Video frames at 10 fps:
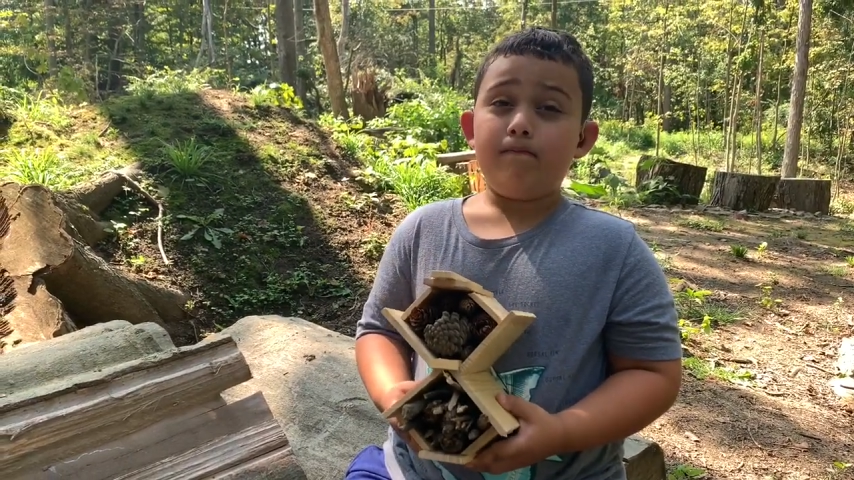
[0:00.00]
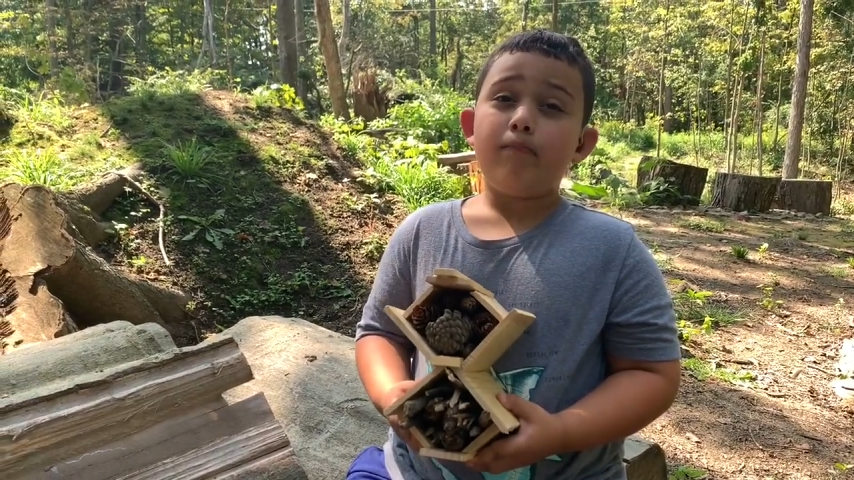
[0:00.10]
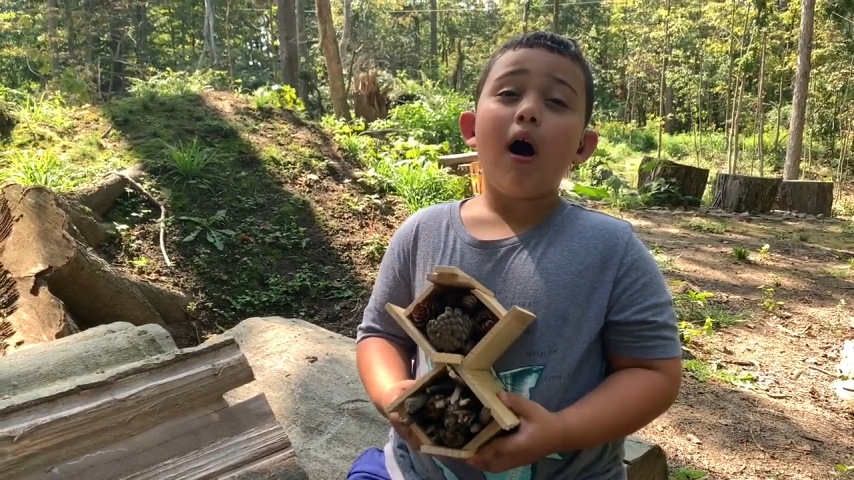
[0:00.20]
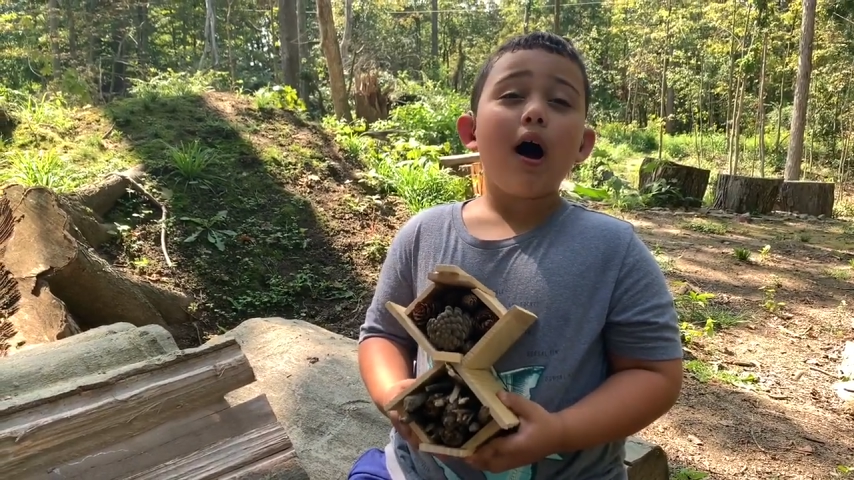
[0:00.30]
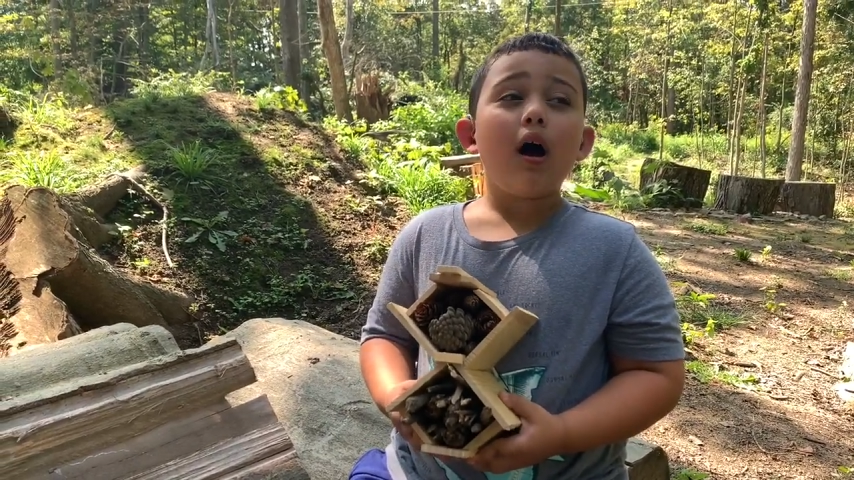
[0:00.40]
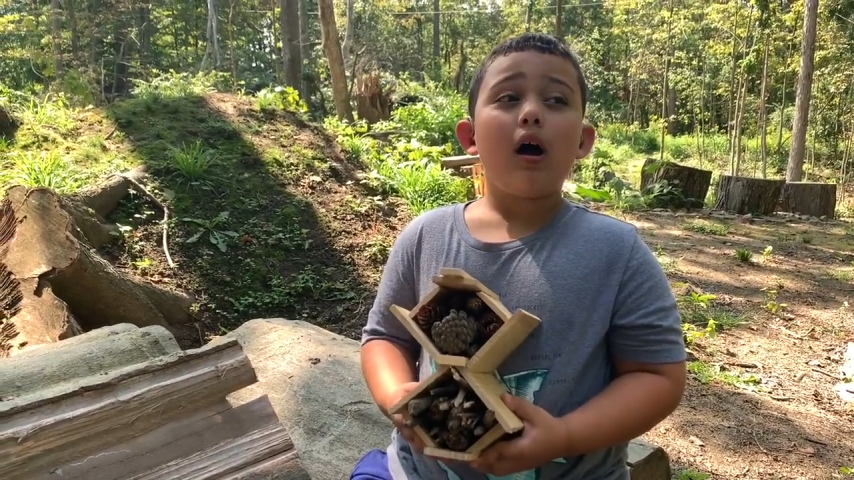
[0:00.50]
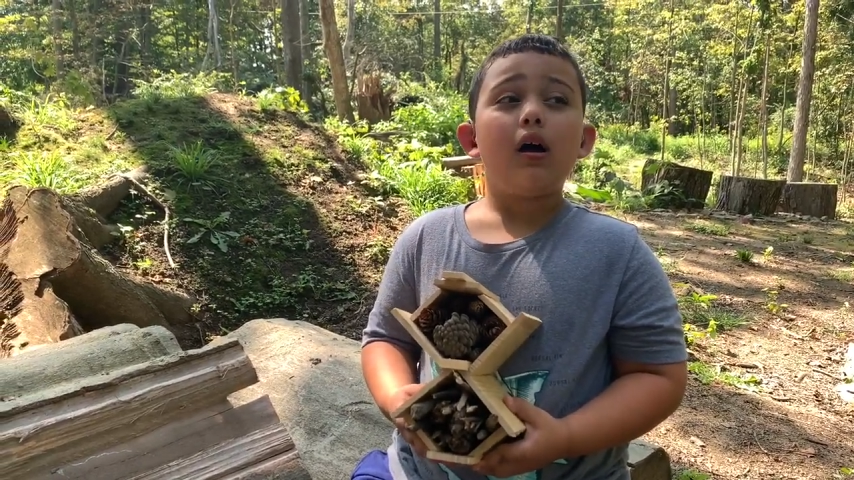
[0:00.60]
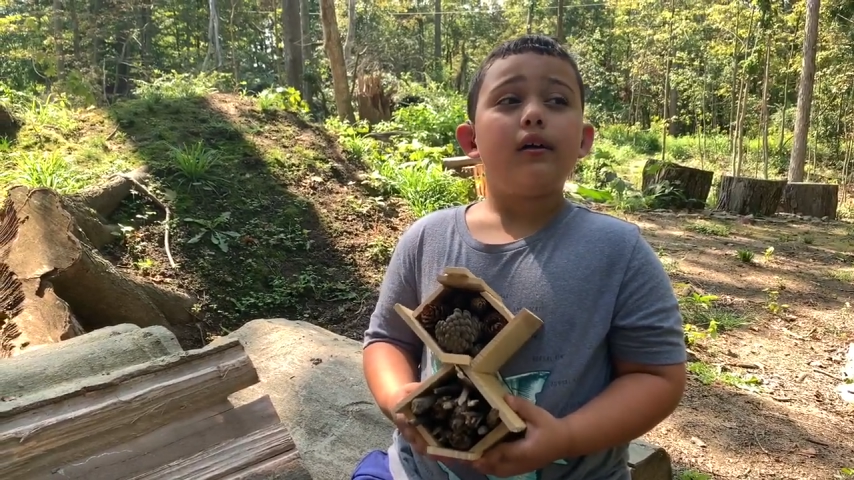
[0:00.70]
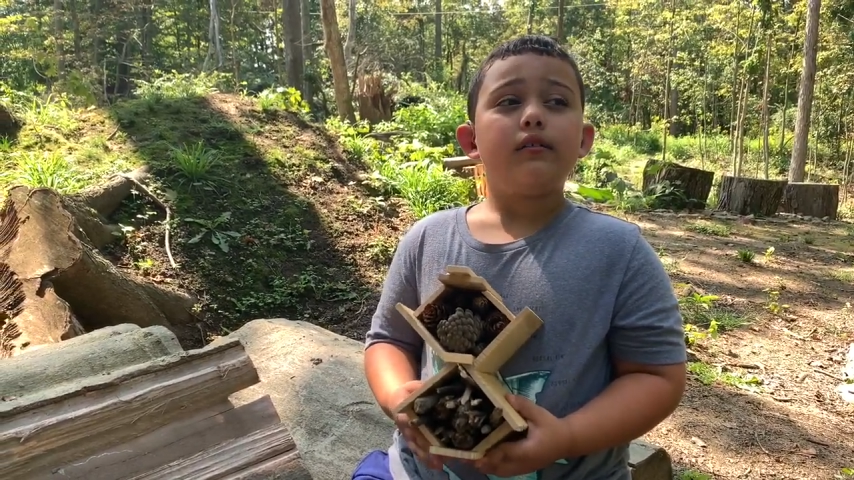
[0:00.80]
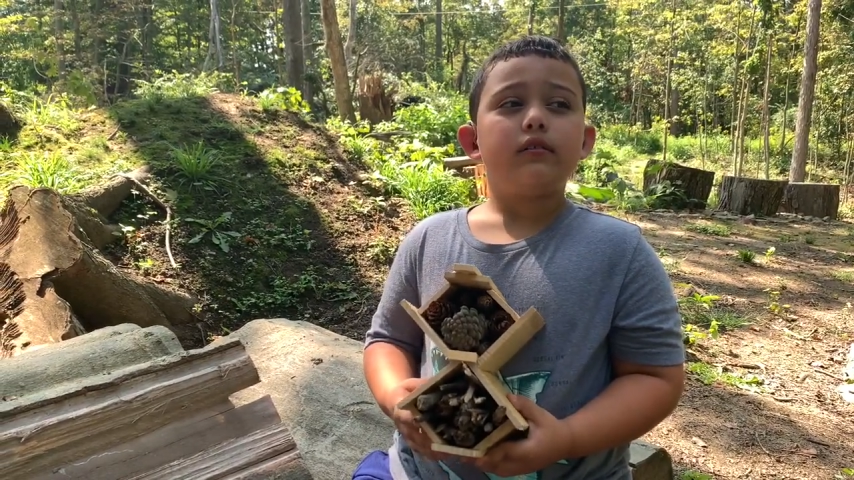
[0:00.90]

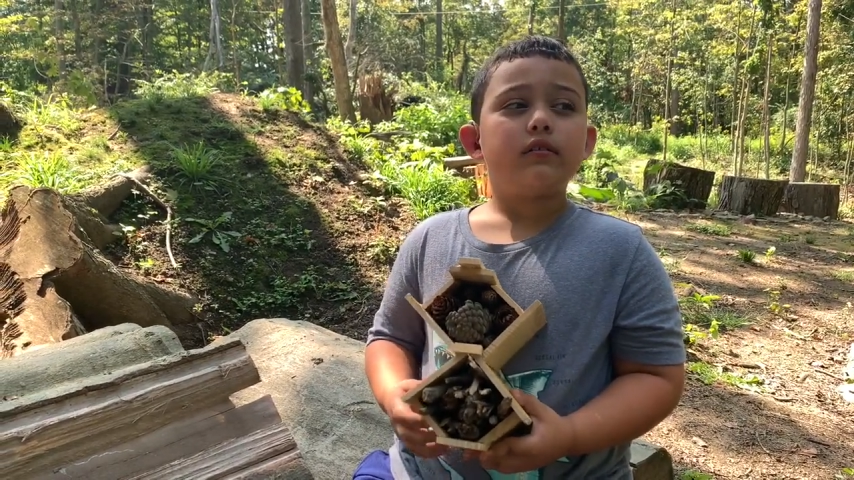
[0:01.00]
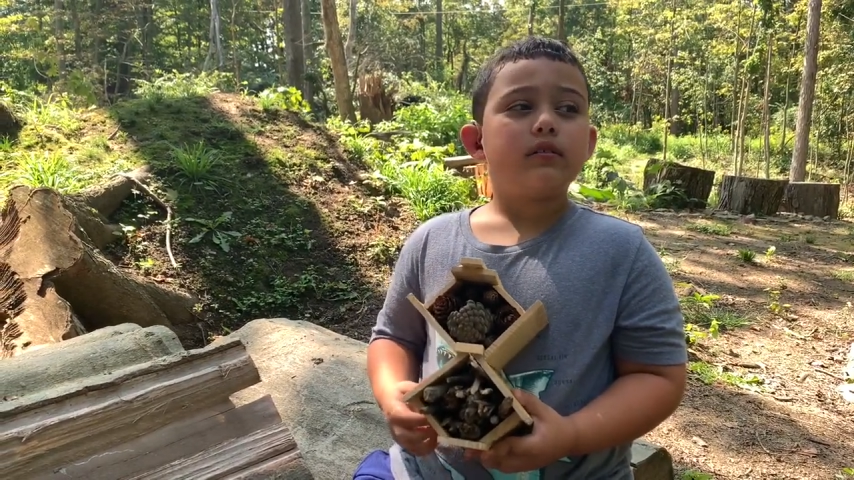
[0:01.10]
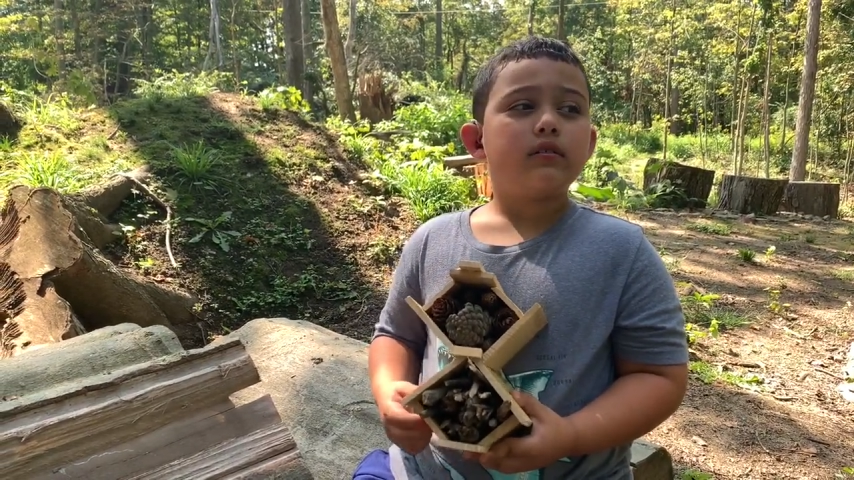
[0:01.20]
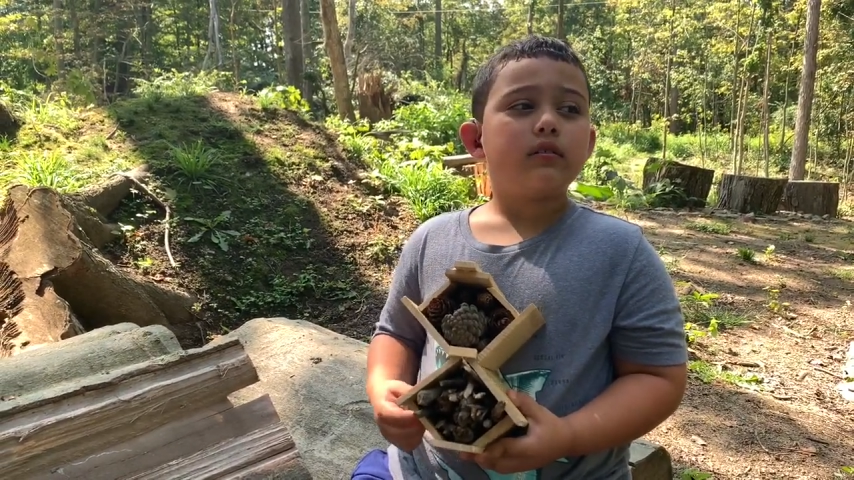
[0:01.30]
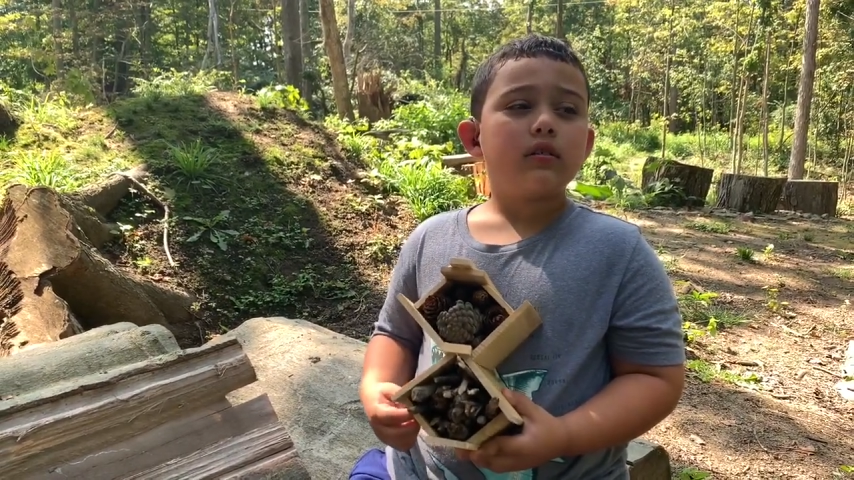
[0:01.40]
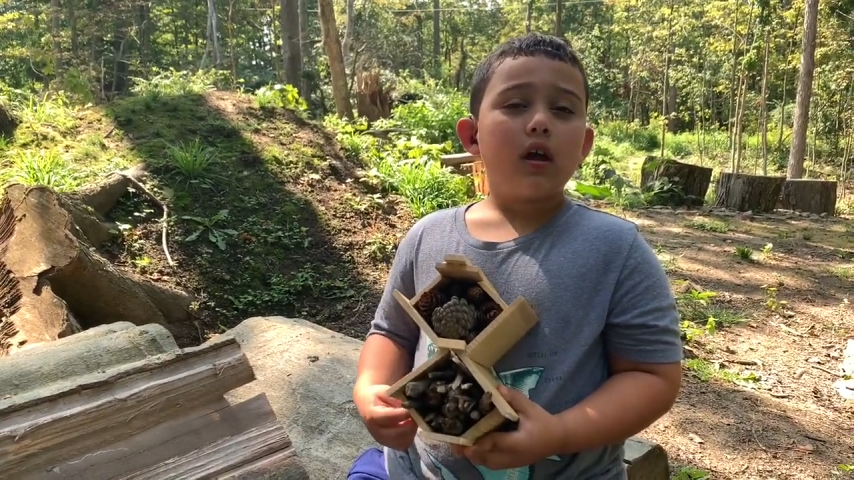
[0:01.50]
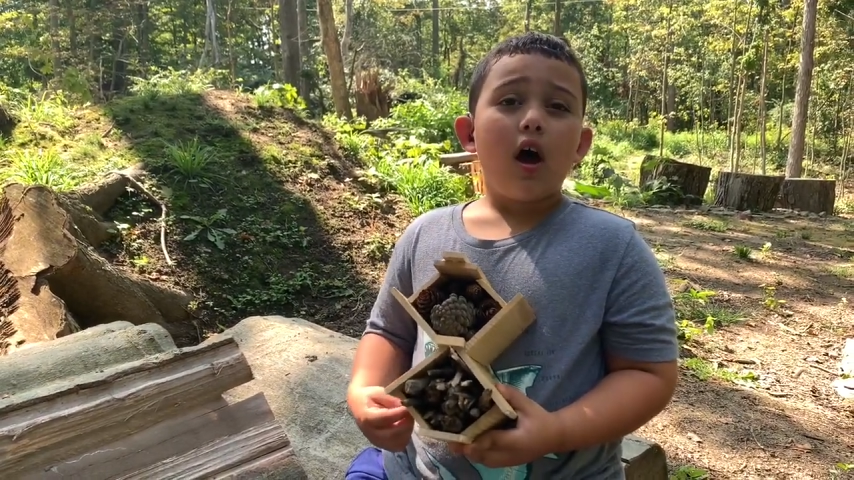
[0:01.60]
bugs,